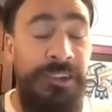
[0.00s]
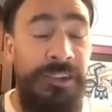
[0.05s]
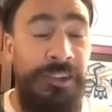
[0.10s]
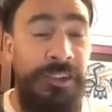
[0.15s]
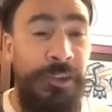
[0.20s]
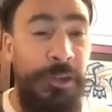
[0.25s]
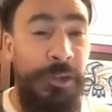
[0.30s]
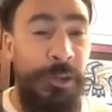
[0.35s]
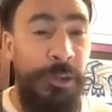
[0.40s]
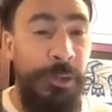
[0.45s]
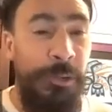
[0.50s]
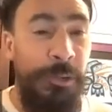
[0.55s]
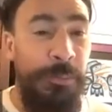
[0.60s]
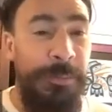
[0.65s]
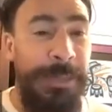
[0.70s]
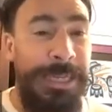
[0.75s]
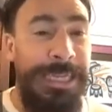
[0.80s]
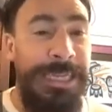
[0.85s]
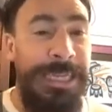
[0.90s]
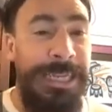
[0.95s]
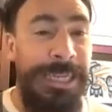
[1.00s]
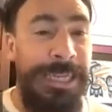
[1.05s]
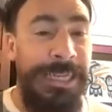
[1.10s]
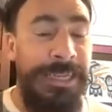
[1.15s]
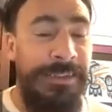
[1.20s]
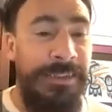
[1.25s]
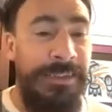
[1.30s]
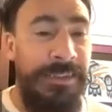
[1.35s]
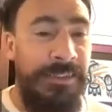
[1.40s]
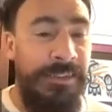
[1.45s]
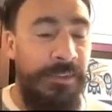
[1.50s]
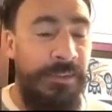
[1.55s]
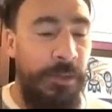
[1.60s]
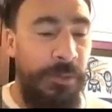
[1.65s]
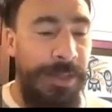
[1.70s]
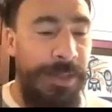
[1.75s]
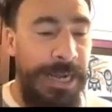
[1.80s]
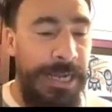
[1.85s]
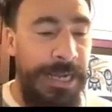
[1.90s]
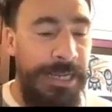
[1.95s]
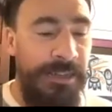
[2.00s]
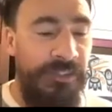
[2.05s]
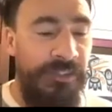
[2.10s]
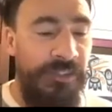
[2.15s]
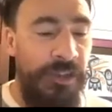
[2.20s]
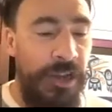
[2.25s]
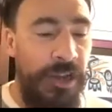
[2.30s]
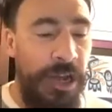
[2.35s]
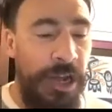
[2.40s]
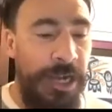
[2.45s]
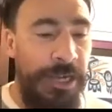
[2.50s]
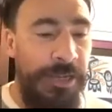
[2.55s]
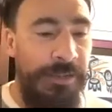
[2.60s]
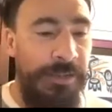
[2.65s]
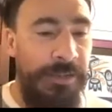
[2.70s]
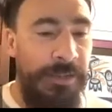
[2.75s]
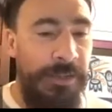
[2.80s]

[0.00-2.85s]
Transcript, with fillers: to make it so that it's not